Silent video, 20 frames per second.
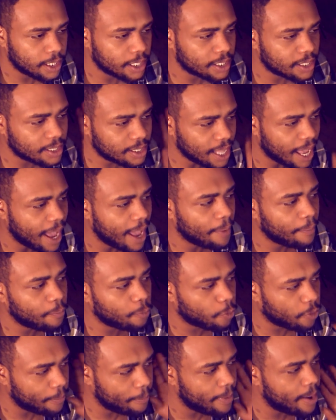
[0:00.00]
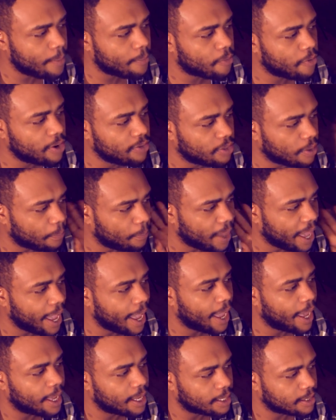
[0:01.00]
to stop remembering the
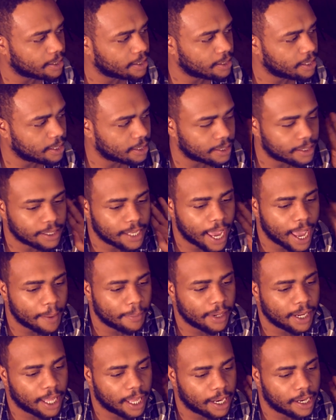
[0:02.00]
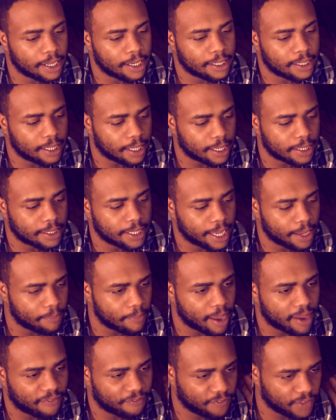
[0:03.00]
past, to stop letting it dictate
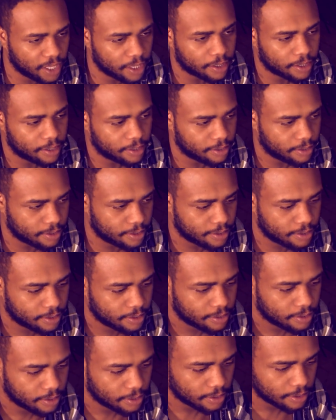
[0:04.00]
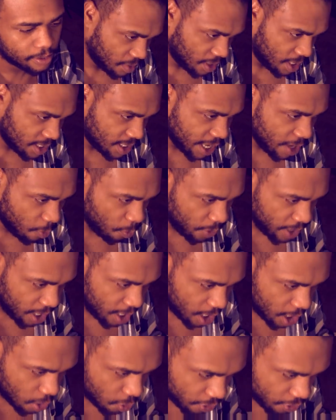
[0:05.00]
my feelings. This ain't weed